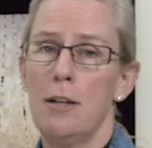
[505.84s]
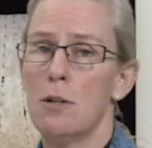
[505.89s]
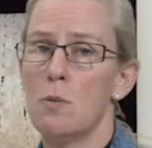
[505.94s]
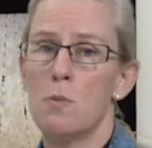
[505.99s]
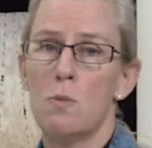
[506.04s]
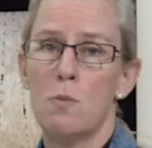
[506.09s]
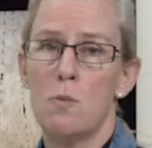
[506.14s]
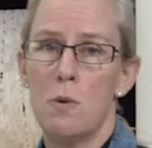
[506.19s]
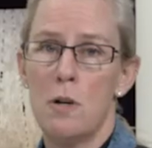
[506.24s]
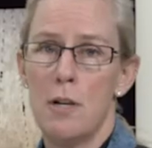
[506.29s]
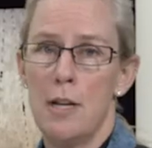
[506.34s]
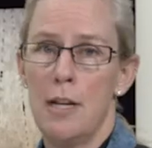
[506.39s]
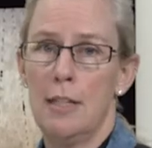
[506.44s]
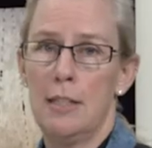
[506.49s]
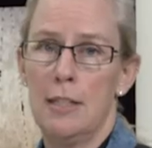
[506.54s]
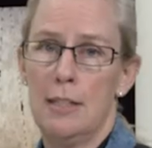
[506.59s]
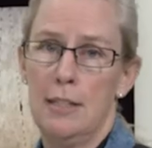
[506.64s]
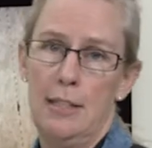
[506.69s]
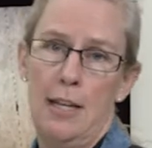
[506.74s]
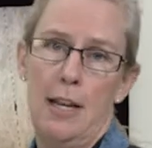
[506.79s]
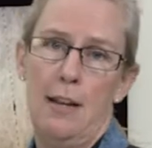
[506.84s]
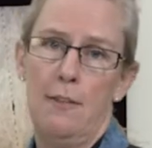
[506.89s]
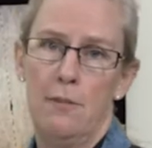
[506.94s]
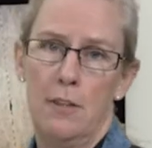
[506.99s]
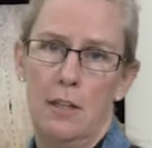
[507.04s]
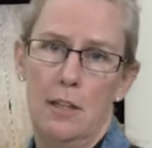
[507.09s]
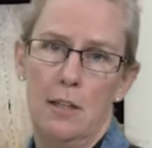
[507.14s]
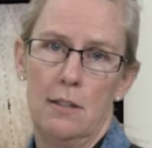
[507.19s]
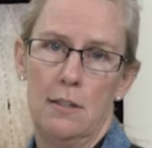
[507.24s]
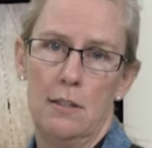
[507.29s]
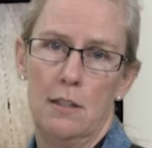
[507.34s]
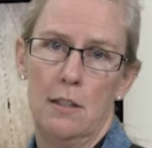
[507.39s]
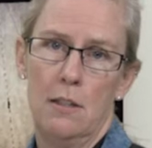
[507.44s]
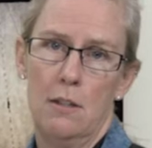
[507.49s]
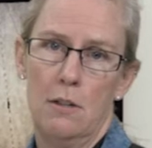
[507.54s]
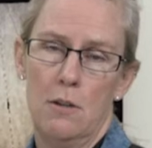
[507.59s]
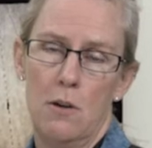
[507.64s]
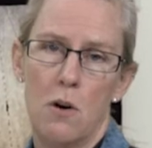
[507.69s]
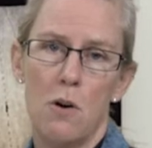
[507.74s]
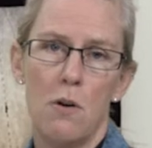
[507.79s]
don't want to save this
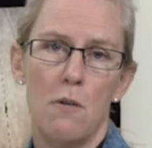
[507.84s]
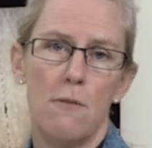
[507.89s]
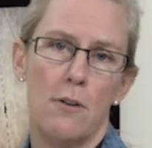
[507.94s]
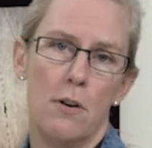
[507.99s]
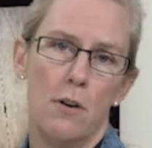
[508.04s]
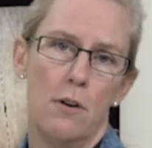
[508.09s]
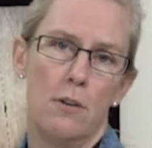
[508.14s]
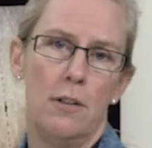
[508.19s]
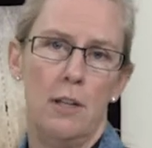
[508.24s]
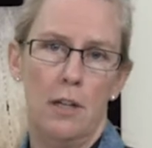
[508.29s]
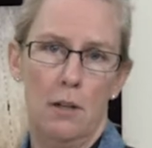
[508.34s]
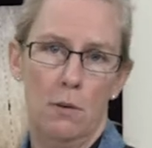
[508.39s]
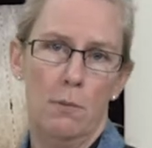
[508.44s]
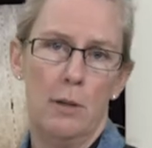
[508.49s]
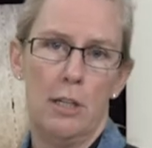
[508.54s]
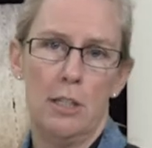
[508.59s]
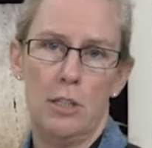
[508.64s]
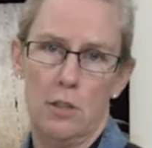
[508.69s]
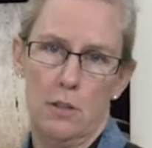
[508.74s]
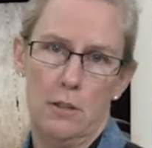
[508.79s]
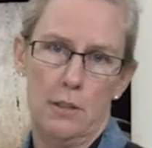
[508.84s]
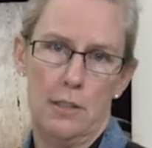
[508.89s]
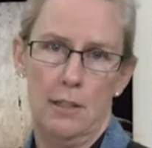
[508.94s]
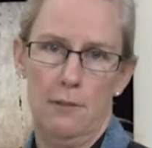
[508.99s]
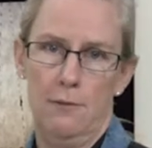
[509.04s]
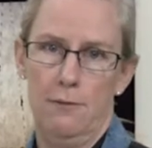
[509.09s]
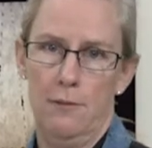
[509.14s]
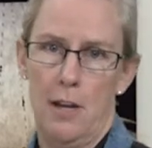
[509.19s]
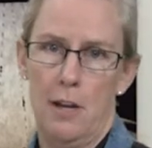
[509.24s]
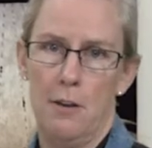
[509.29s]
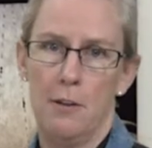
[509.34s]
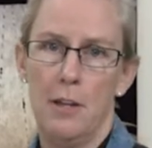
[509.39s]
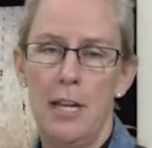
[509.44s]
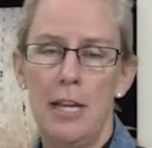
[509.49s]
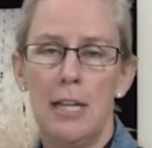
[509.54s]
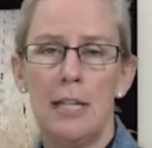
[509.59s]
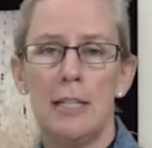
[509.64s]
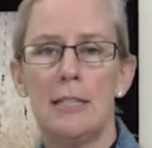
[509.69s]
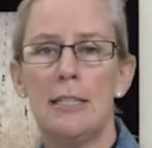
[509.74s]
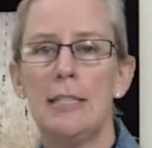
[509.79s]
over the original TIFF file.
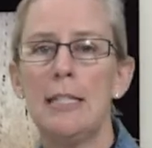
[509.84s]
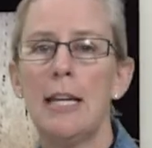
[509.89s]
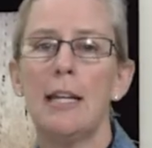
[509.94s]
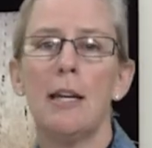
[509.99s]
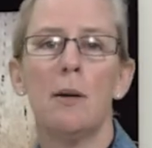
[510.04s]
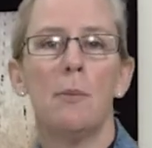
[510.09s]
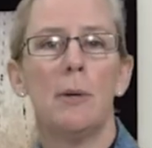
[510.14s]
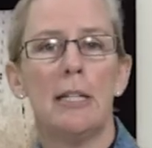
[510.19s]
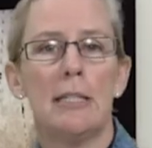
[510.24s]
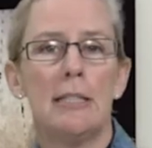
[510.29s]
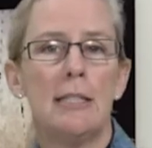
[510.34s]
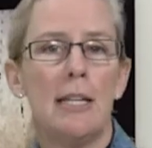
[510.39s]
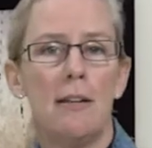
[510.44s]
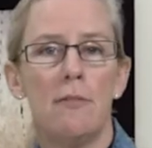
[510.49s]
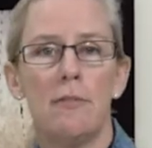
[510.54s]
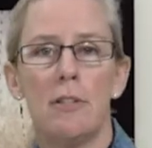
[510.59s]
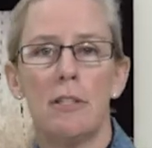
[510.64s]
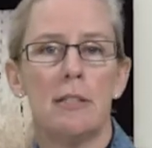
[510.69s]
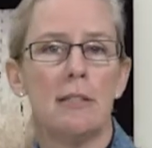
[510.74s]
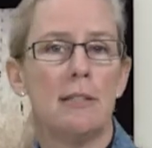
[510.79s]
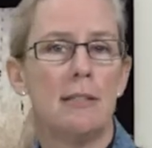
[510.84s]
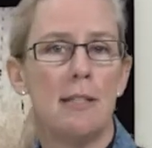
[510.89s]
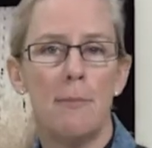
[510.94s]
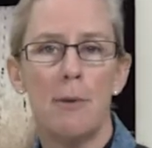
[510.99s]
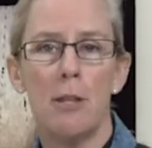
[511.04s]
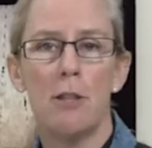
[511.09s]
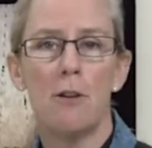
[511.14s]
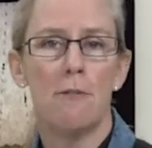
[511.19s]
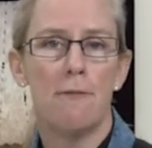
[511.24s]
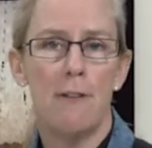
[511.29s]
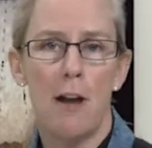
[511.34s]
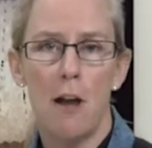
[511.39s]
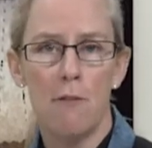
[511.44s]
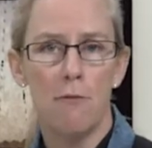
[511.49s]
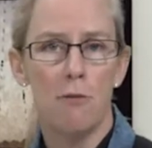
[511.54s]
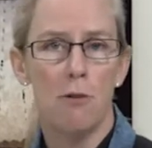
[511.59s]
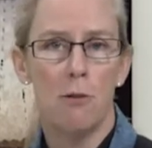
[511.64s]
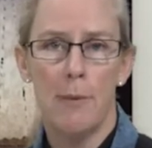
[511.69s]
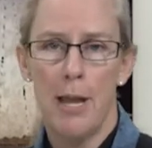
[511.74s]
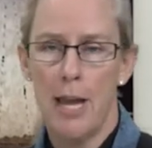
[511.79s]
Instead, I want to save this as some other file
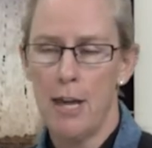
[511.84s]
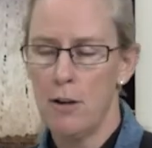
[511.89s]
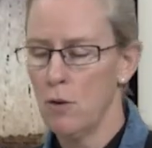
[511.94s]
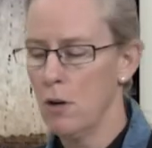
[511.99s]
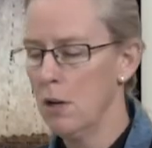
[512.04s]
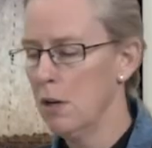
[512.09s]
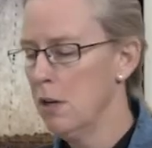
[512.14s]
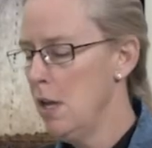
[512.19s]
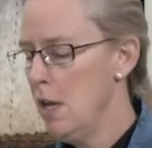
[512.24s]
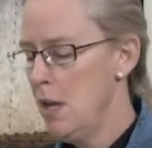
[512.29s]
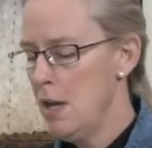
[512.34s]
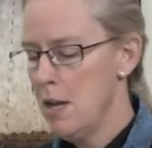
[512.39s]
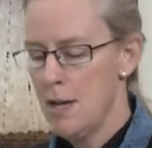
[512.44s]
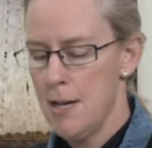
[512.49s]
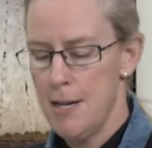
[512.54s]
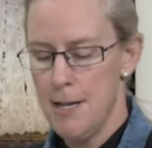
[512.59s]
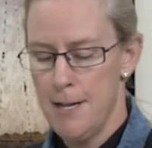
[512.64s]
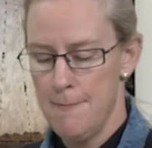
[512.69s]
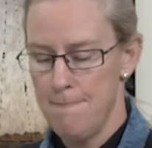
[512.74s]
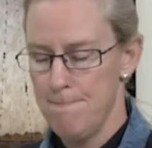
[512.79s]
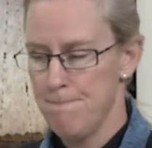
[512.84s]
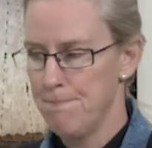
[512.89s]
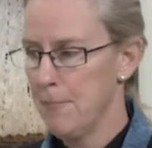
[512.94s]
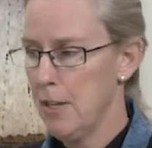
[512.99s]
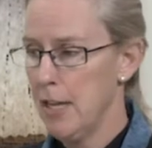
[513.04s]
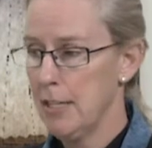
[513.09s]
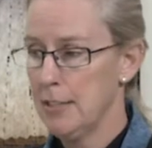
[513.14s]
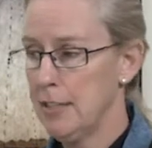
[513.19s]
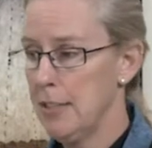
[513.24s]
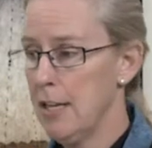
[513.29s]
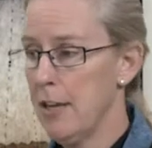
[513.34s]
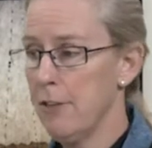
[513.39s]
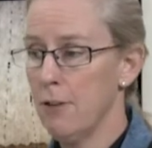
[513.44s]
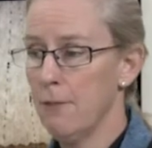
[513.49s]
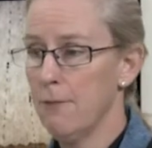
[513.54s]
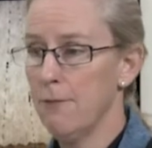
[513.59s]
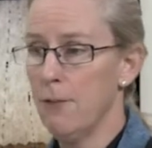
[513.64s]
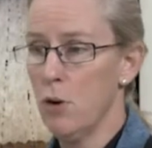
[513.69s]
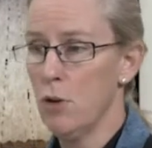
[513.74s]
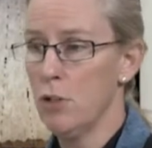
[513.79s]
format or as another
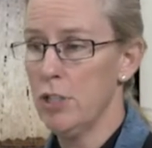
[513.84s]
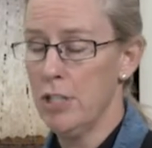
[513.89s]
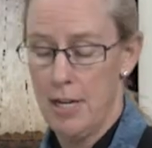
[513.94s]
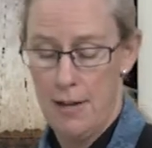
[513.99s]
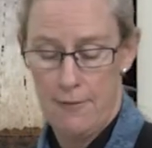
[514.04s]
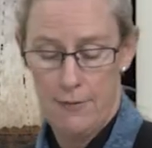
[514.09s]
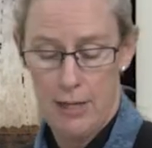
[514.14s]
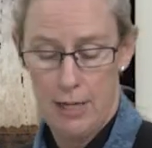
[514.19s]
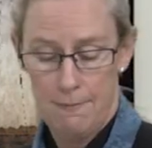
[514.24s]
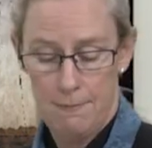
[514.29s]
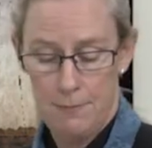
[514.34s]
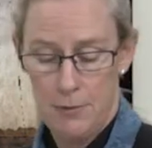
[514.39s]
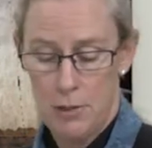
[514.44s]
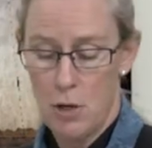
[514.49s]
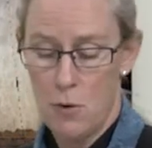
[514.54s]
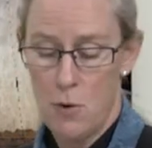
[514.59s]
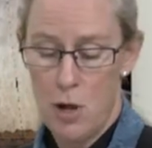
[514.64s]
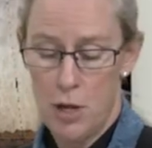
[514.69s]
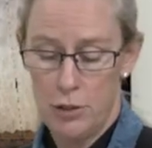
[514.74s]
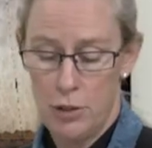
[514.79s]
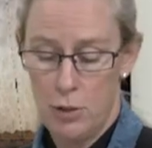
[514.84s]
version of it. So I'll